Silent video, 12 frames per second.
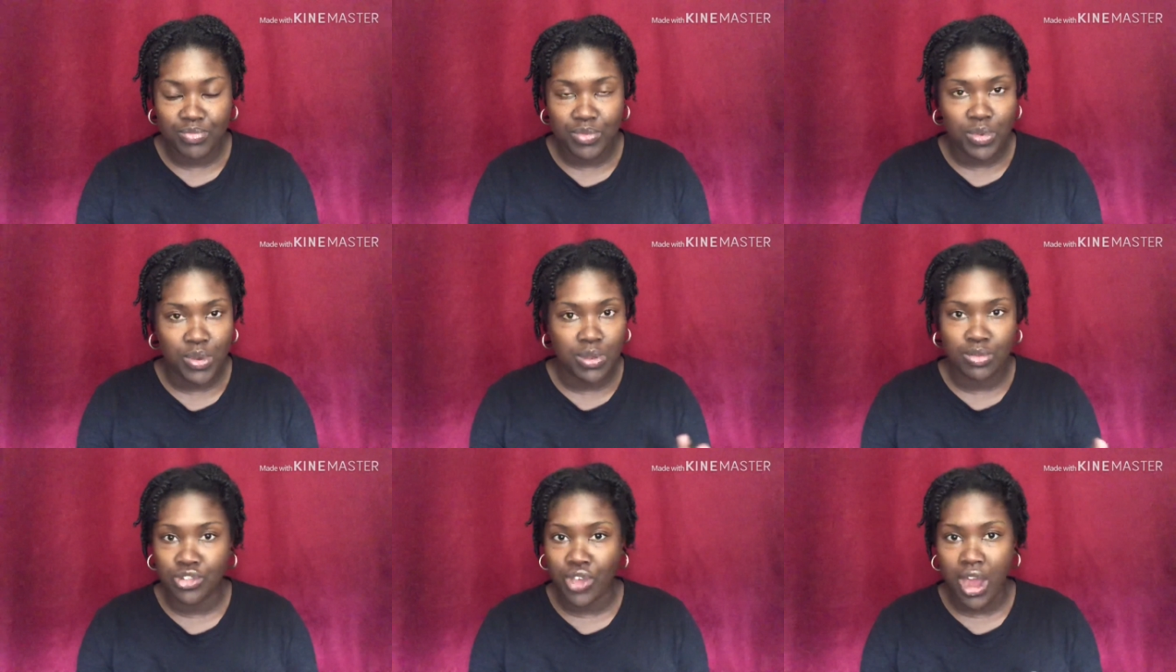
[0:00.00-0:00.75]

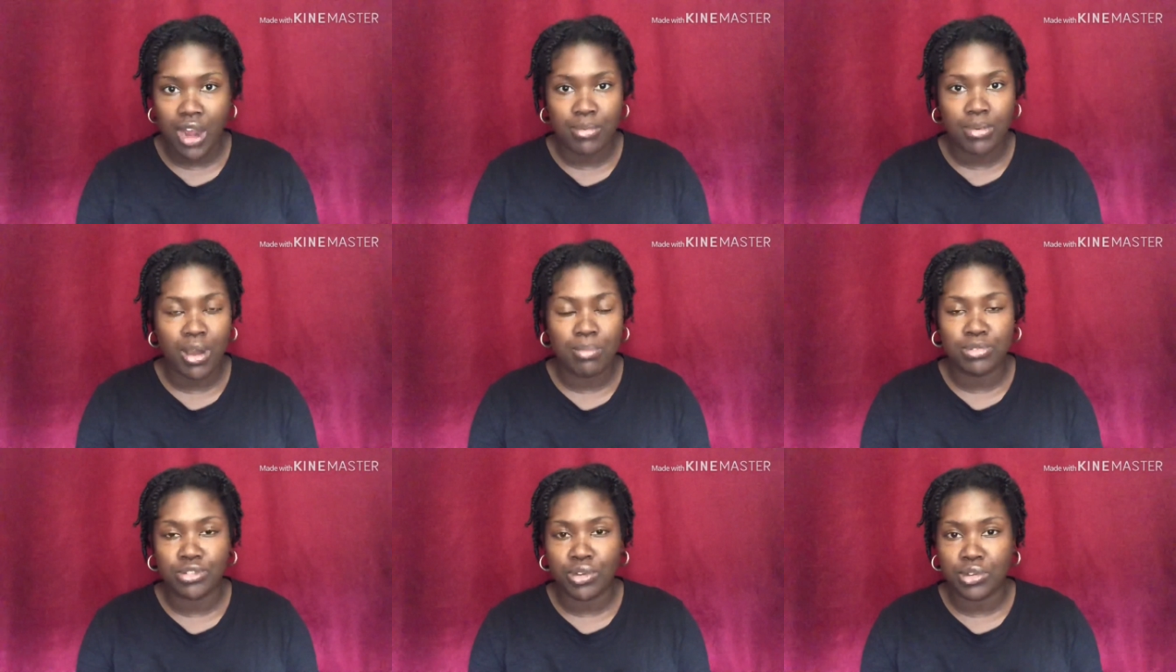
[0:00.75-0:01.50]
we shot up a
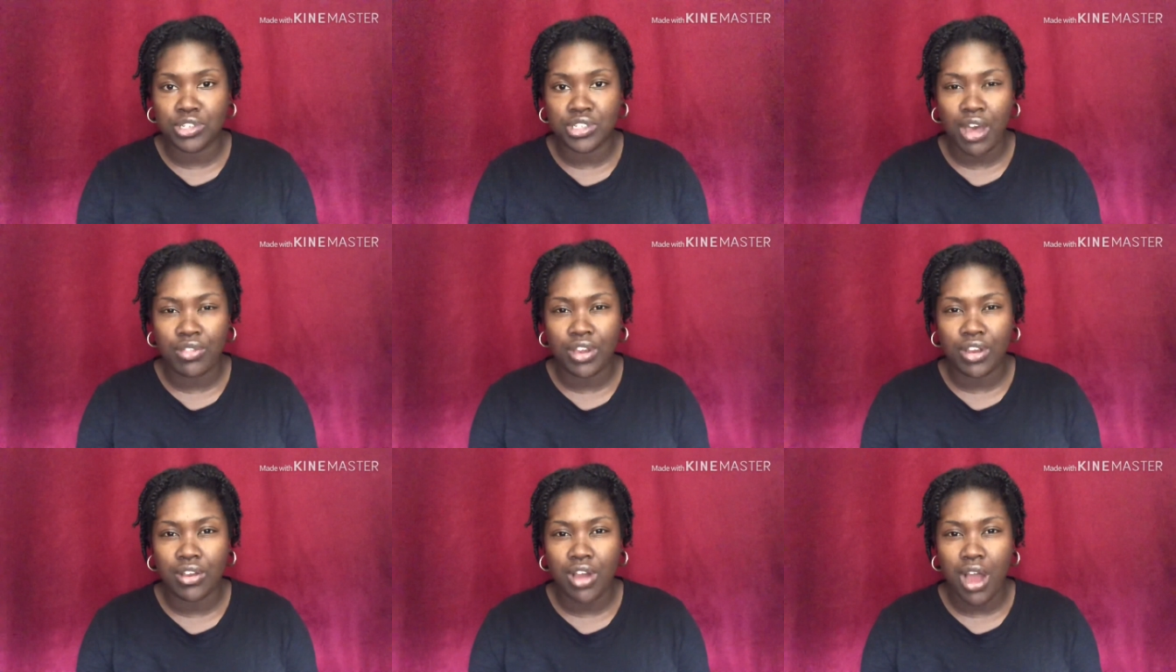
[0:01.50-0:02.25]
couple scriptures out
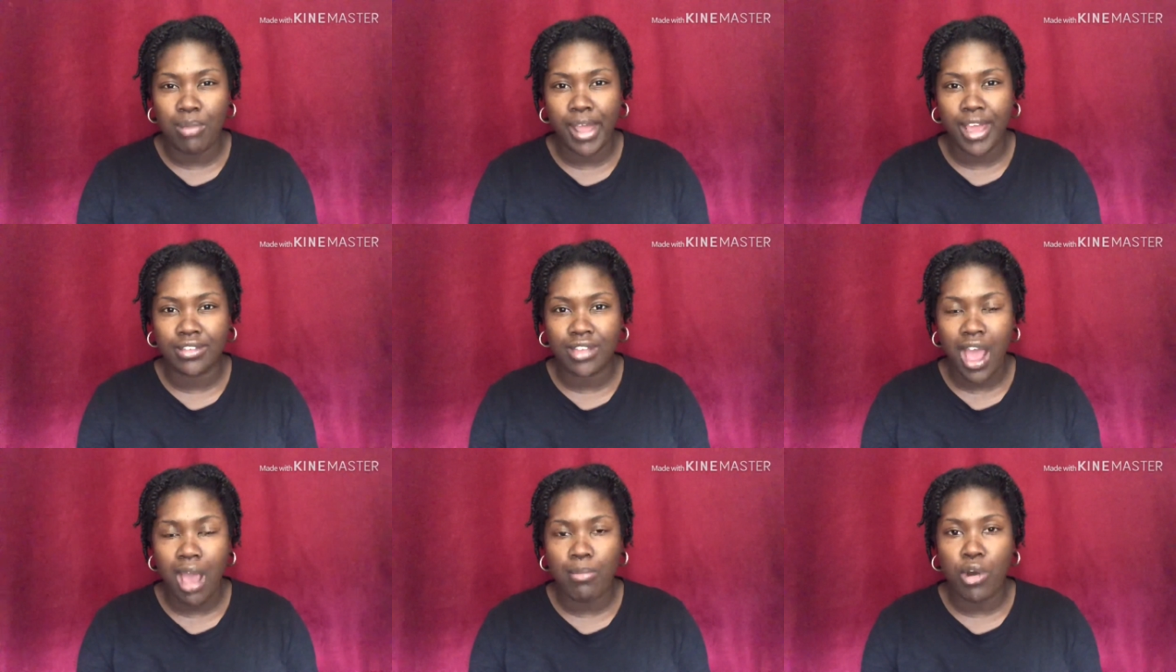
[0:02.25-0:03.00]
there um, last
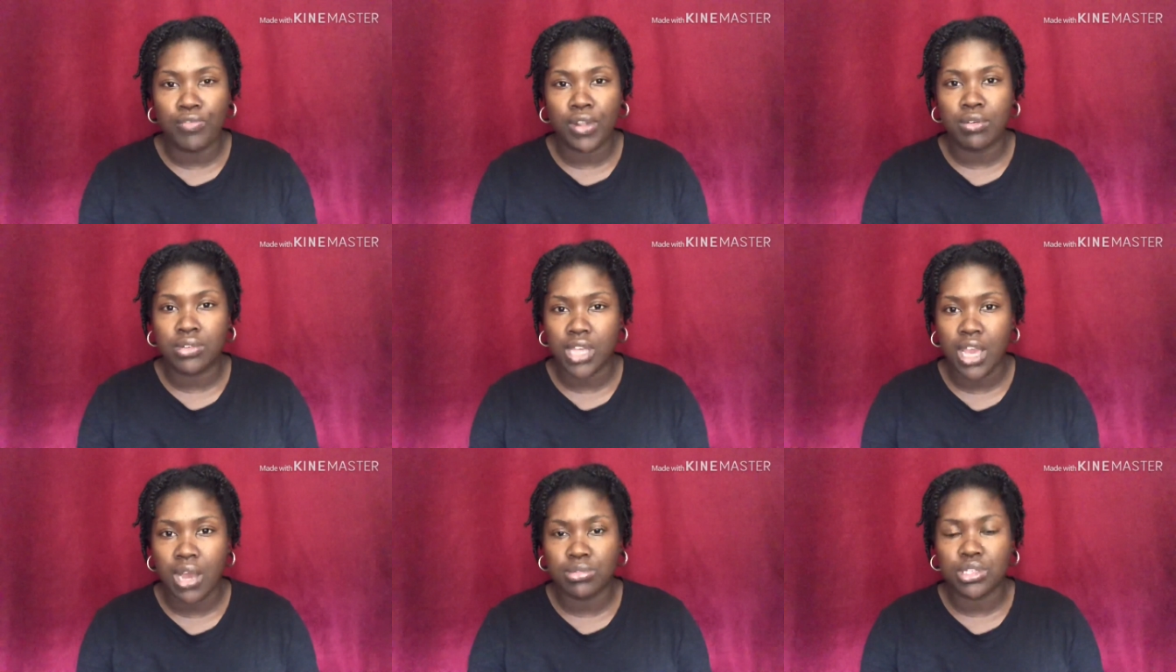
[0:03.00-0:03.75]
time. Hopefully it was a
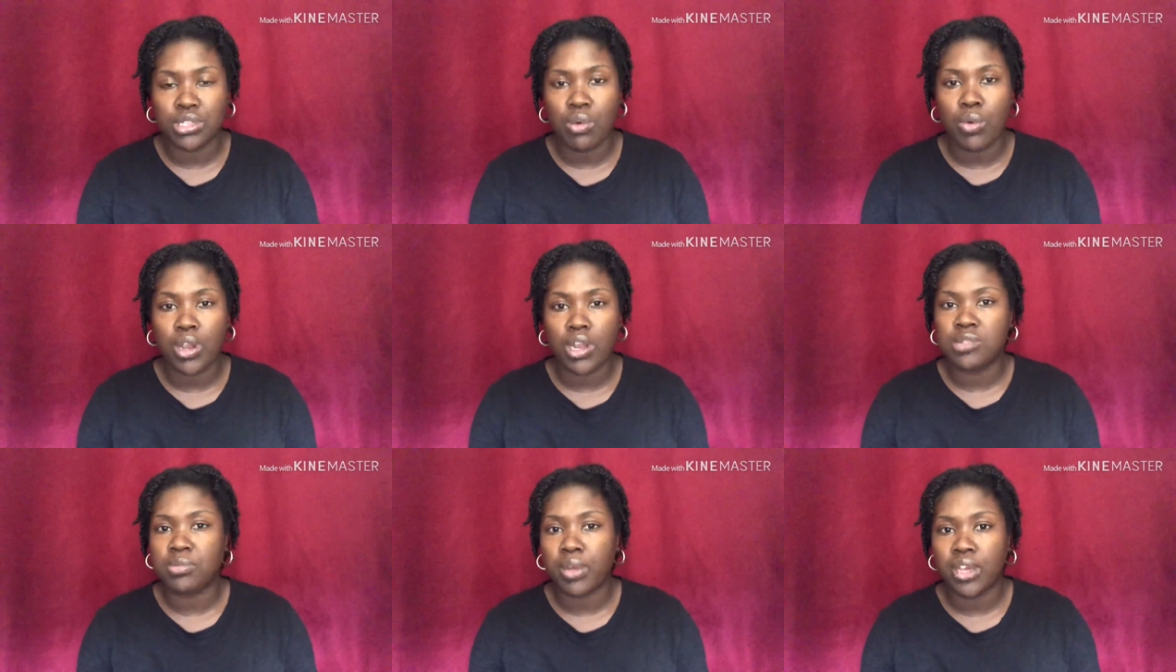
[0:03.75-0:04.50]
help to someone,
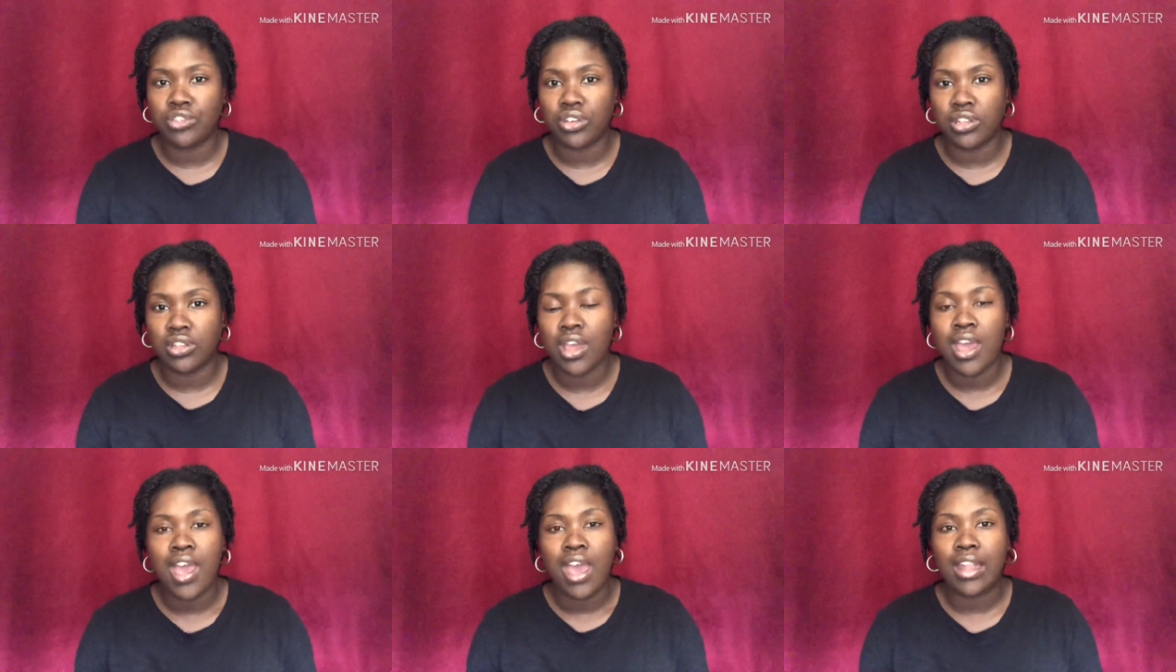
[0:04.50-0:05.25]
inspiration.
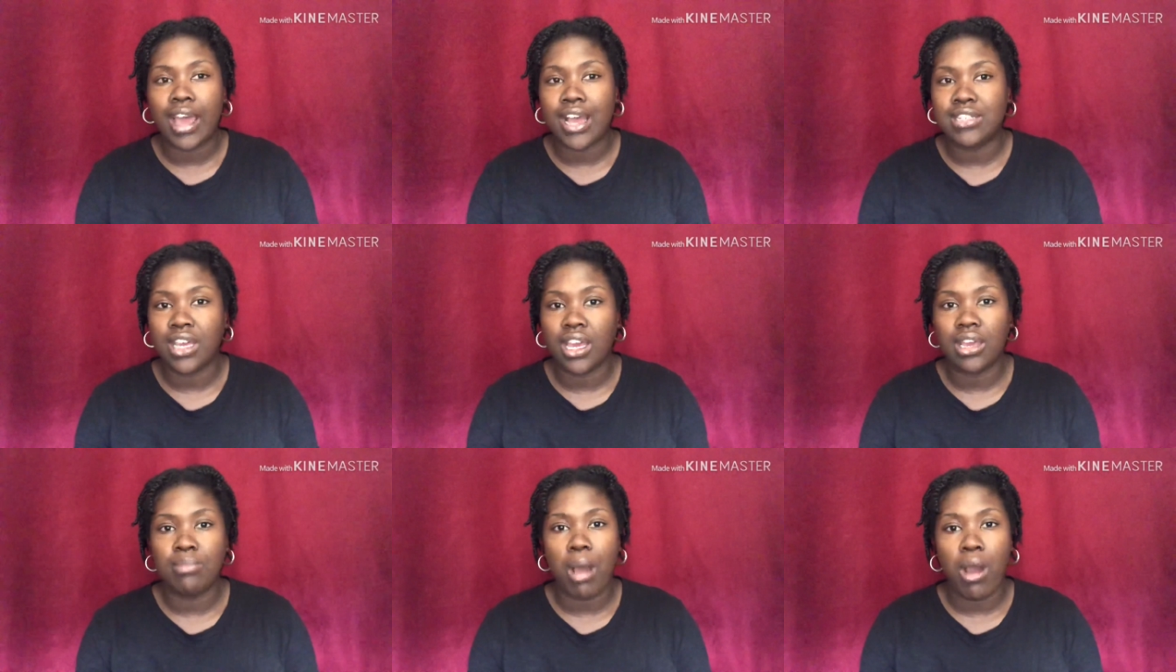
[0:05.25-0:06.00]
And like I
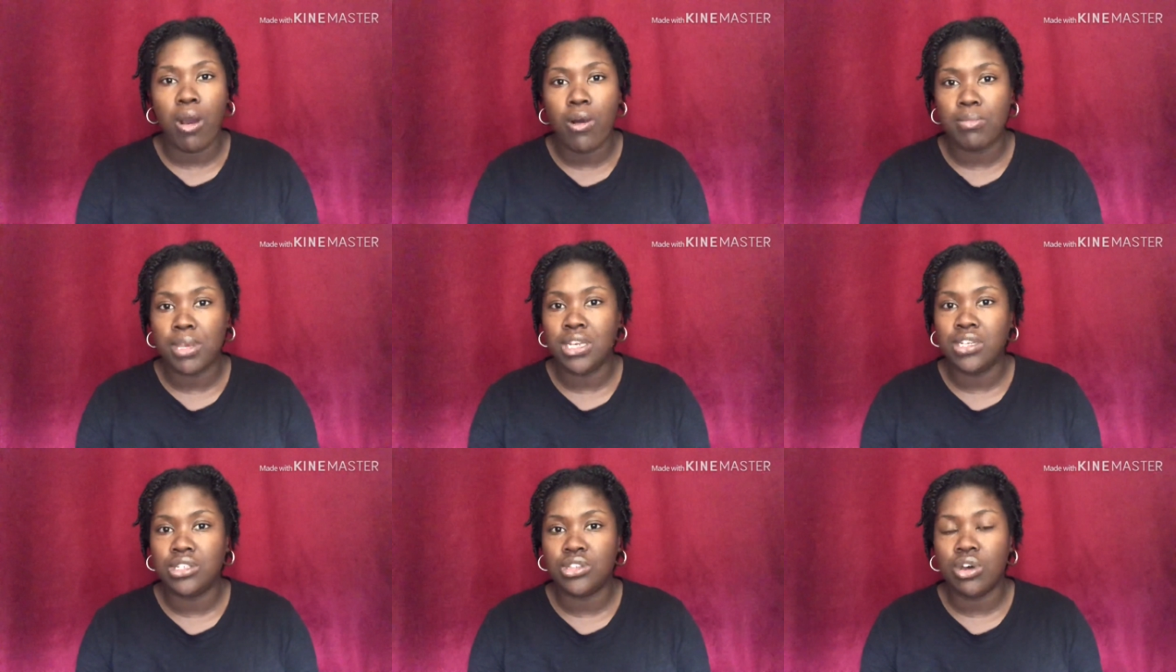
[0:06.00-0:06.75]
said, by all
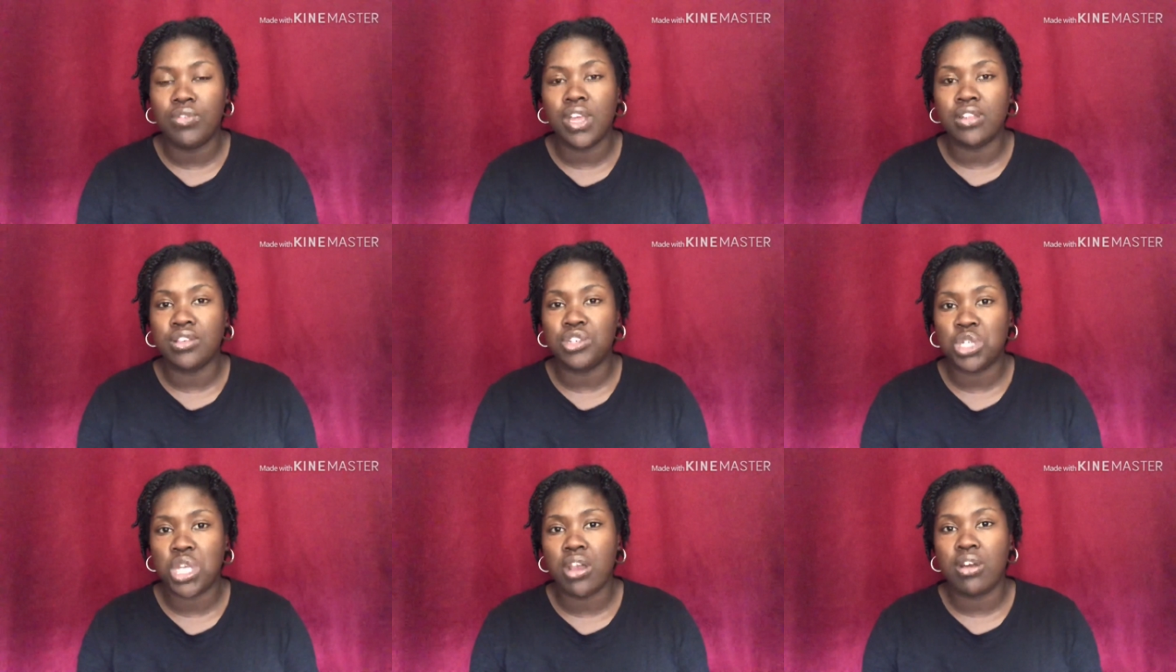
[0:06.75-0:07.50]
means, don't forget to
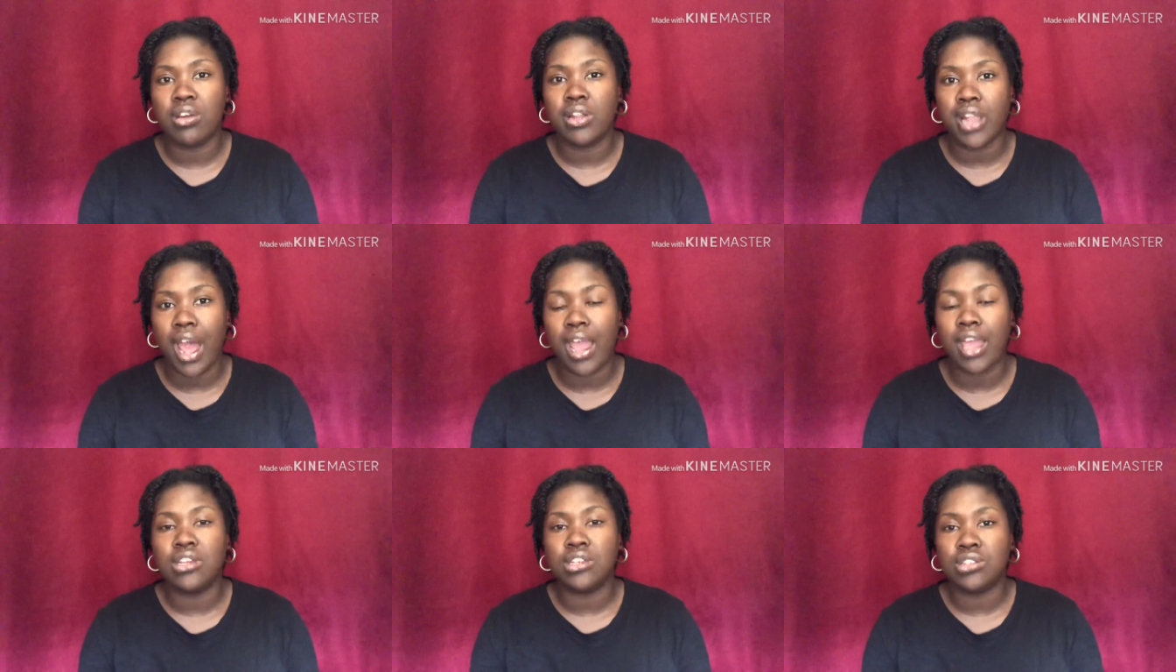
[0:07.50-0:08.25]
share,
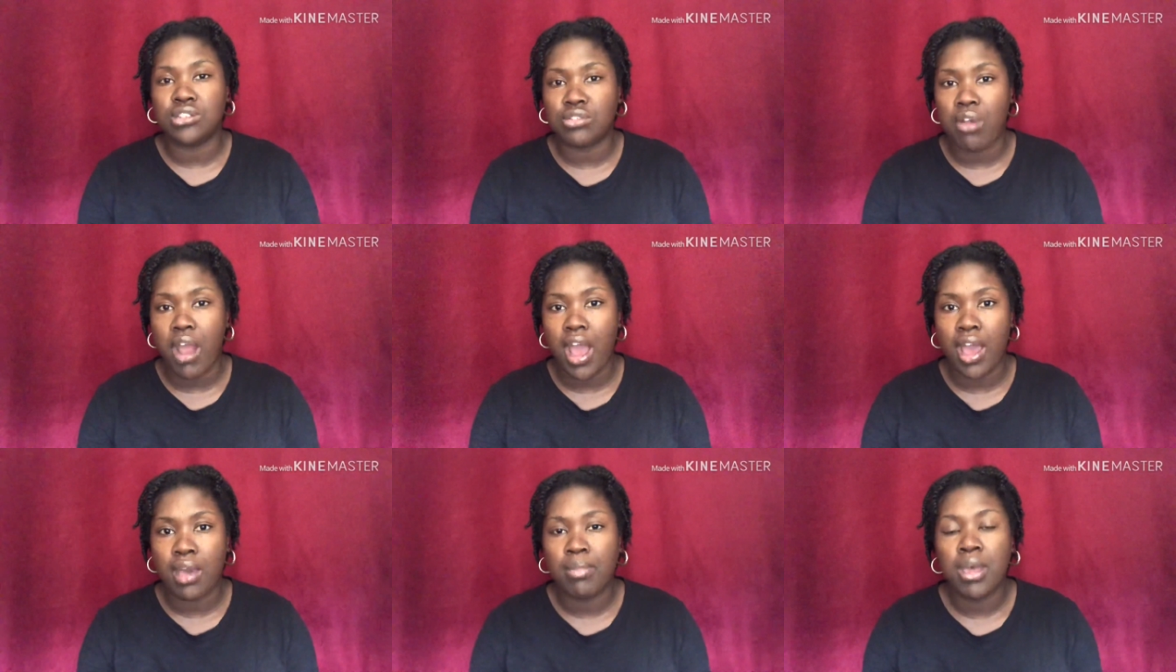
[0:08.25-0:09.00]
like, and
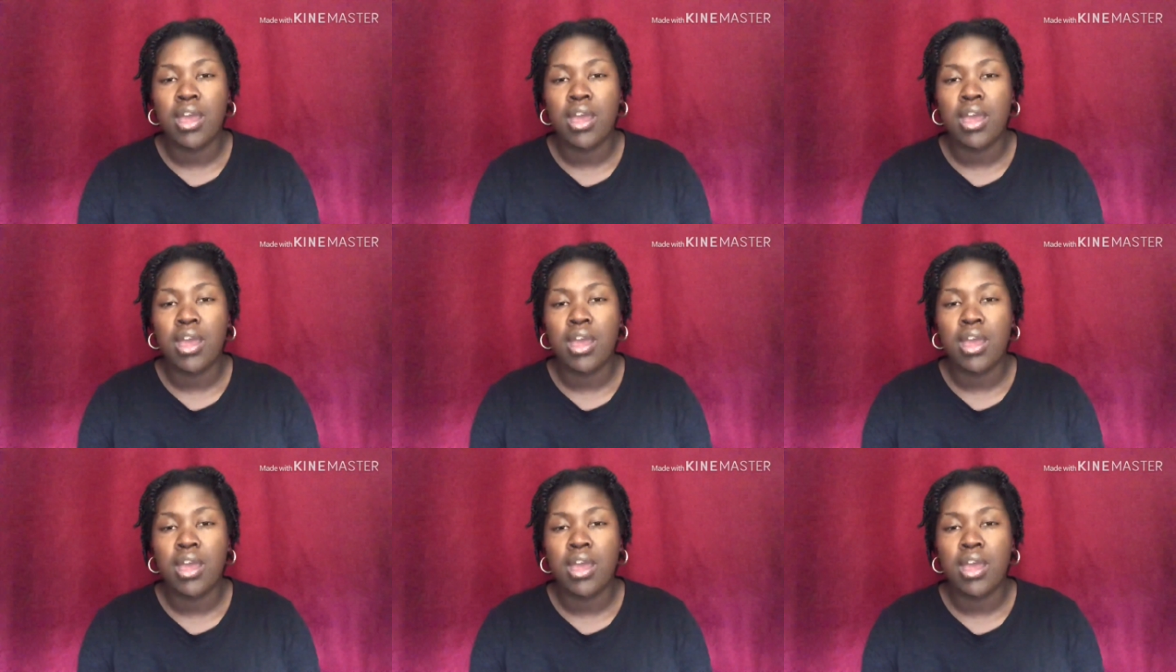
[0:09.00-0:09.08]
subscribe.